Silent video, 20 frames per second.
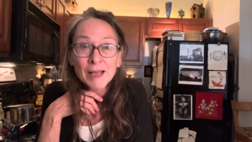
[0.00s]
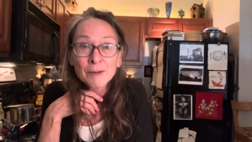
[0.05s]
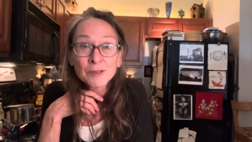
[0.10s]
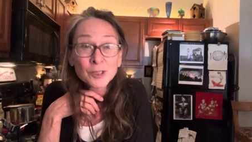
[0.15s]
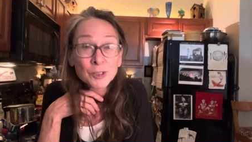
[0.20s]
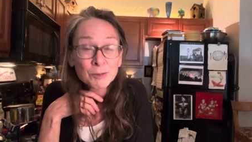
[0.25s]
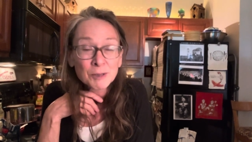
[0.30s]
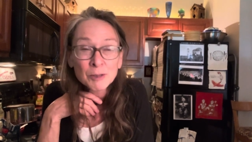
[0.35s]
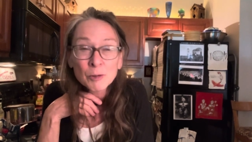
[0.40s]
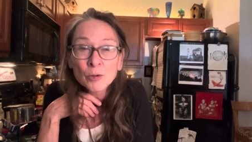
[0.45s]

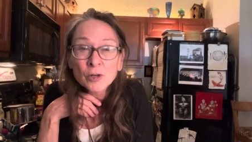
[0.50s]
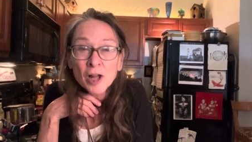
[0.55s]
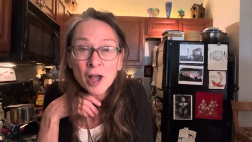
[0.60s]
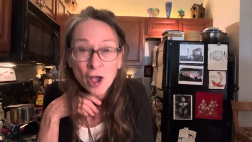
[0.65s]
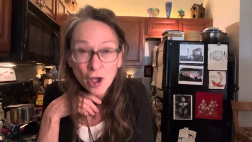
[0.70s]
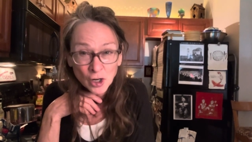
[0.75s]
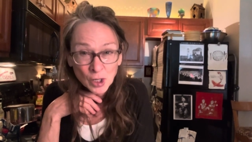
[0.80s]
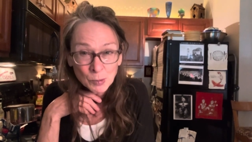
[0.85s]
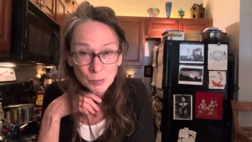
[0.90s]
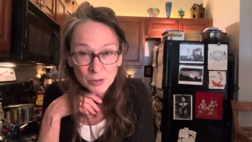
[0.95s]
to be
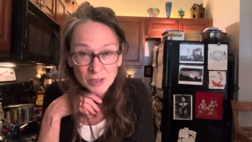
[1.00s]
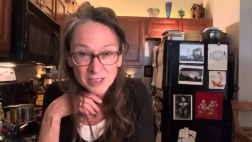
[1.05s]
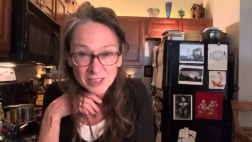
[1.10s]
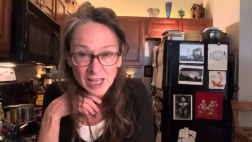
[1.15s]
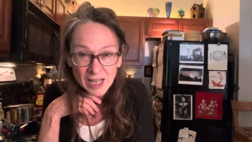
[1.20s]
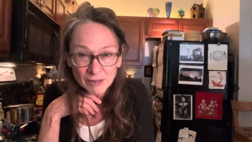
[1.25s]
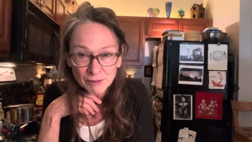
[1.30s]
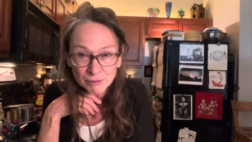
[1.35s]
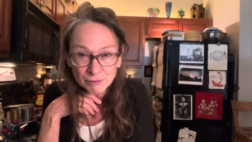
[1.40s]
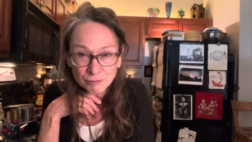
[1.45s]

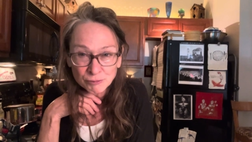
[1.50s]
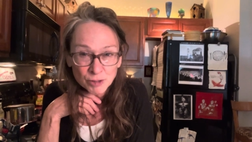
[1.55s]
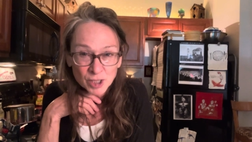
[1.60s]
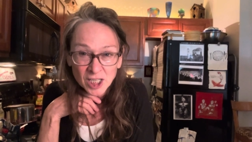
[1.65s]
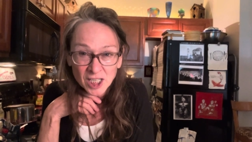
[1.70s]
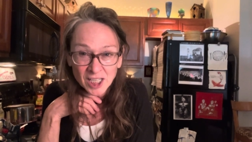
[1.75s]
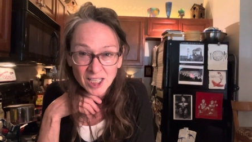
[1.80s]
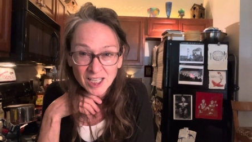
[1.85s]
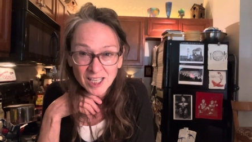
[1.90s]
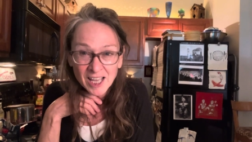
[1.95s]
100%
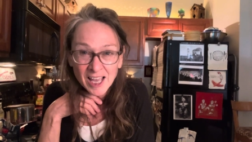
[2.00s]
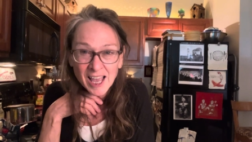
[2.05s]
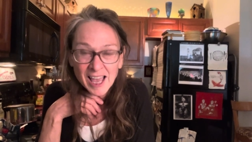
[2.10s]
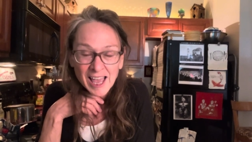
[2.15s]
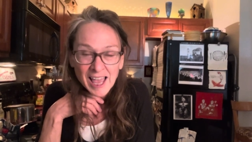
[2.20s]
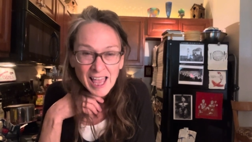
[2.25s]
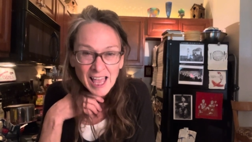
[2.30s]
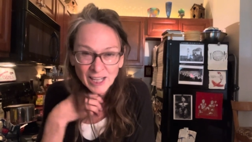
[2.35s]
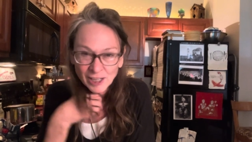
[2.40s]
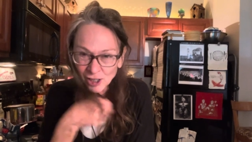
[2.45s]
free
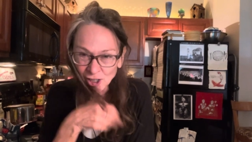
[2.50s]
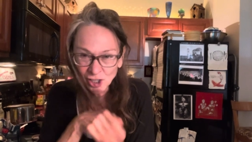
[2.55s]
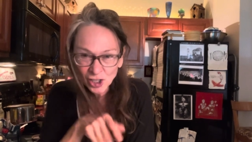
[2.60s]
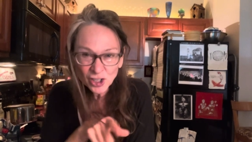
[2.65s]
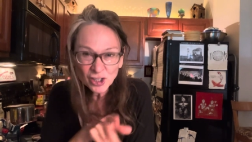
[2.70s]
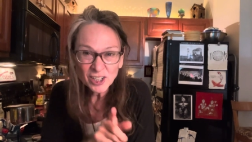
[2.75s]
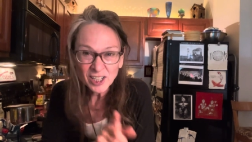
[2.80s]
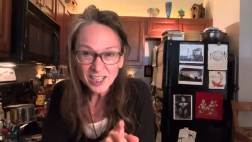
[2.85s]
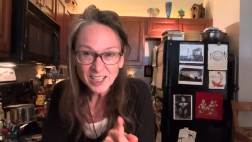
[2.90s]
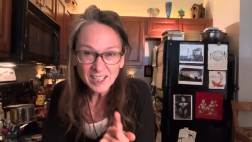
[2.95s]
and
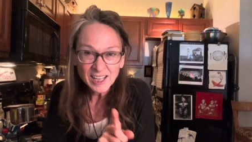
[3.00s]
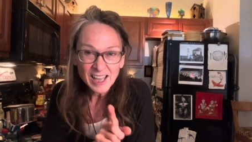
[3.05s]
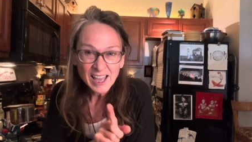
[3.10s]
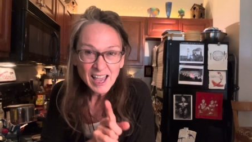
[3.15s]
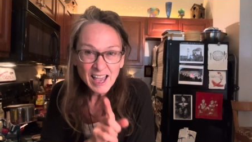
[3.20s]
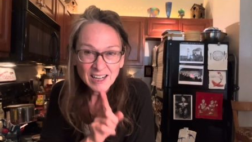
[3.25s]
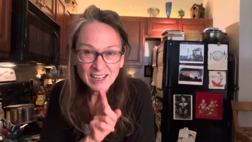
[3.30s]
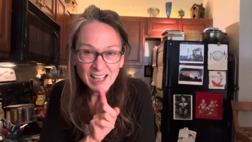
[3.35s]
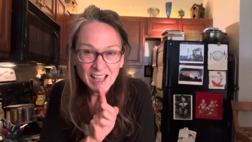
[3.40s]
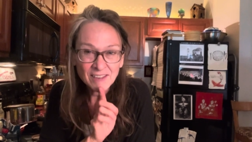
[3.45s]
learning
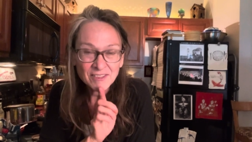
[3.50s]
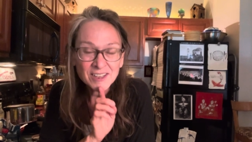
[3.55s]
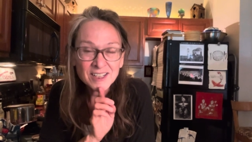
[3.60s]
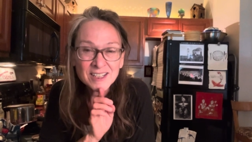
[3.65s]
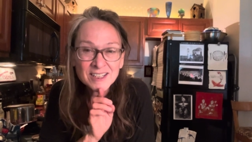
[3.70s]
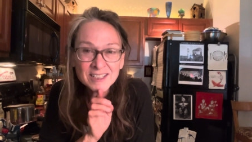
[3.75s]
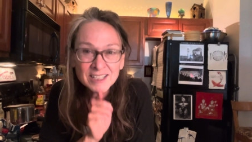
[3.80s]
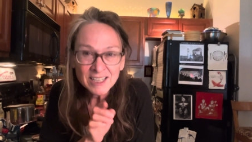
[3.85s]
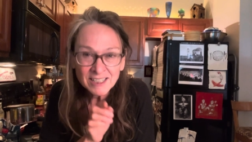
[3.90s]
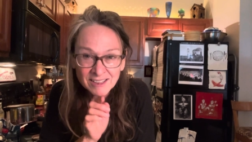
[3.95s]
how to have the
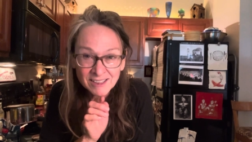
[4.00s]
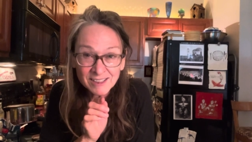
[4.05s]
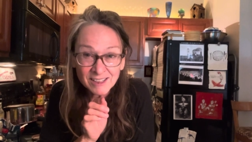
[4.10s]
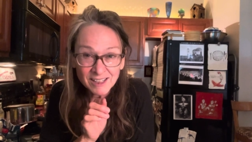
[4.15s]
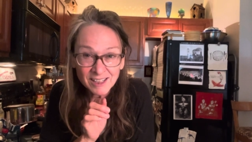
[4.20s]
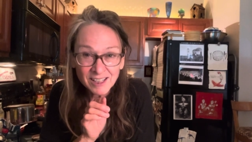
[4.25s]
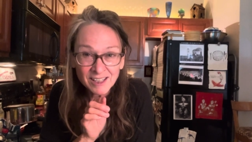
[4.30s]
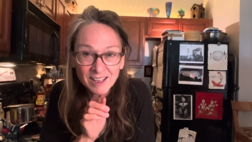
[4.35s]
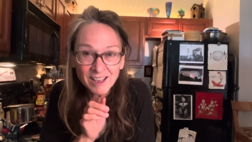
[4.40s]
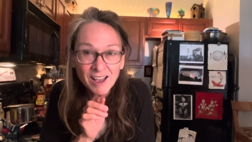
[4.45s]

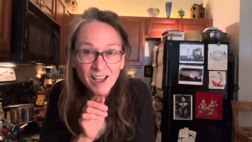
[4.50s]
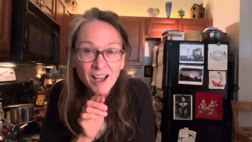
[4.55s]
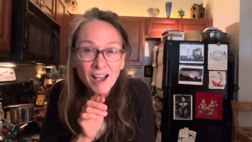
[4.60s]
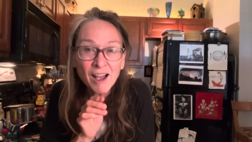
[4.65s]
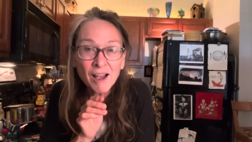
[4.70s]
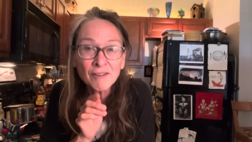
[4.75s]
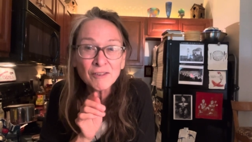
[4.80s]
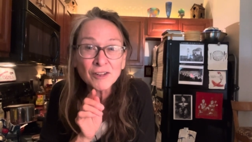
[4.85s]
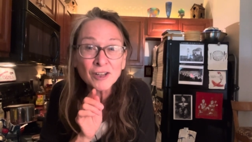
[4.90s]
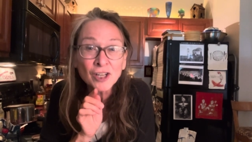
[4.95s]
dignity
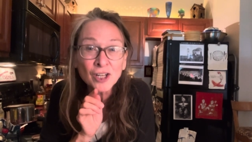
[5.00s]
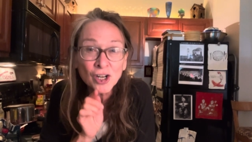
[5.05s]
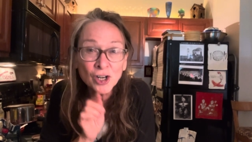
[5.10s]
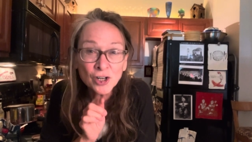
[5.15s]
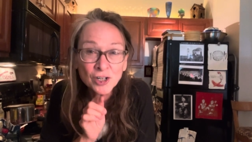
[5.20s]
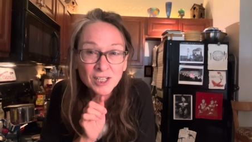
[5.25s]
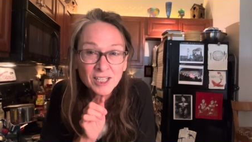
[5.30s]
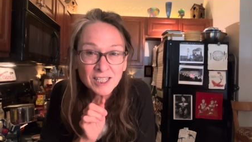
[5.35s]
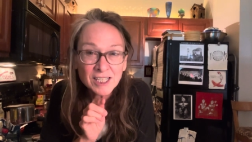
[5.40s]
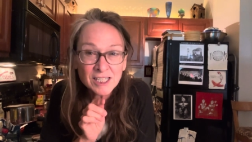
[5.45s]
of
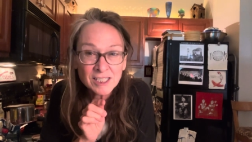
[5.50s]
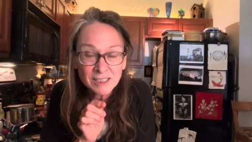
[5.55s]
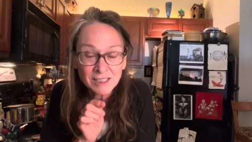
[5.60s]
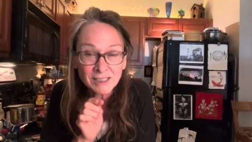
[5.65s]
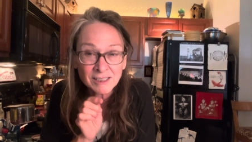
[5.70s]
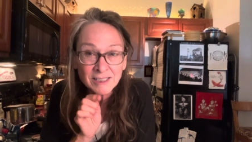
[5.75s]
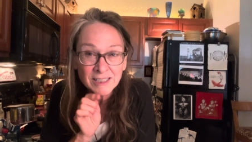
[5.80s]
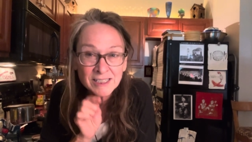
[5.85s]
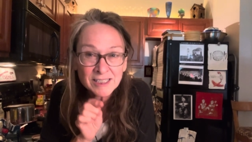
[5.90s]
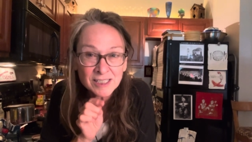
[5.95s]
learning to
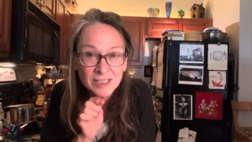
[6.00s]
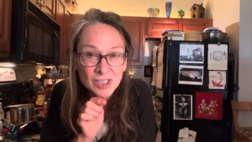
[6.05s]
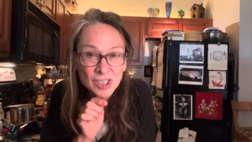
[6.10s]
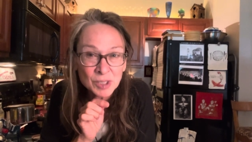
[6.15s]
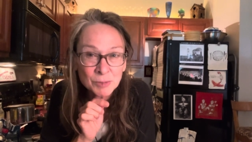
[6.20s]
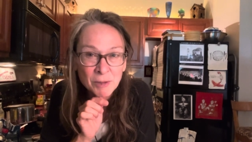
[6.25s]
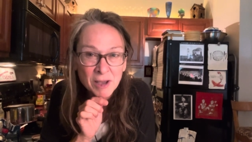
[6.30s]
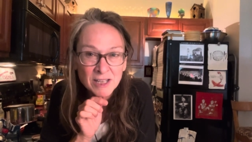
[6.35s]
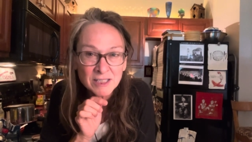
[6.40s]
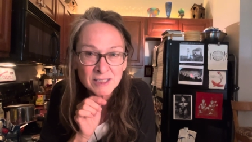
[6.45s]
listen to
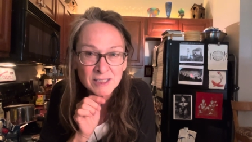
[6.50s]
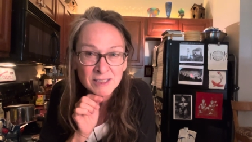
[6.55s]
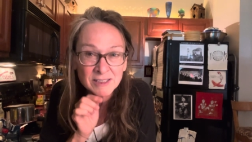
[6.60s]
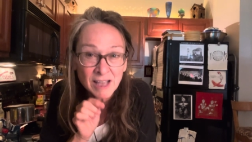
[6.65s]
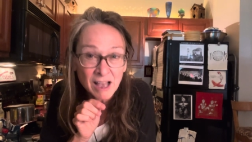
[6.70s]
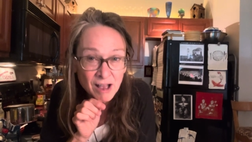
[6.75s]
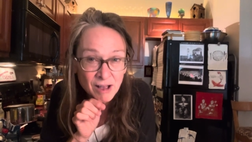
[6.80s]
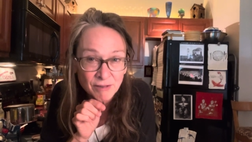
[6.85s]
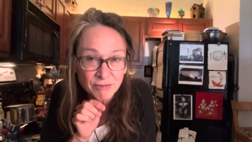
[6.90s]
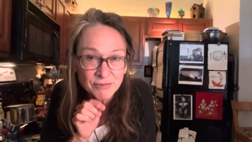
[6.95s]

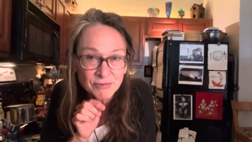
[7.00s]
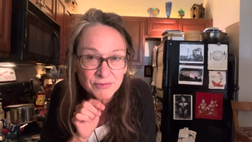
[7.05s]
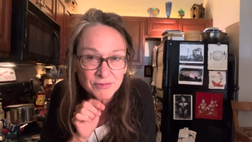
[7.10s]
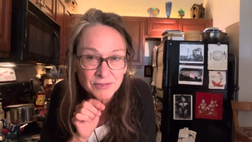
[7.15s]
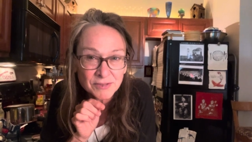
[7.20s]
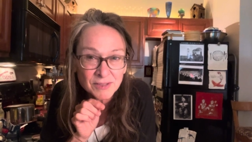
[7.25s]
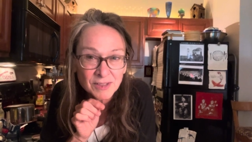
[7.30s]
myself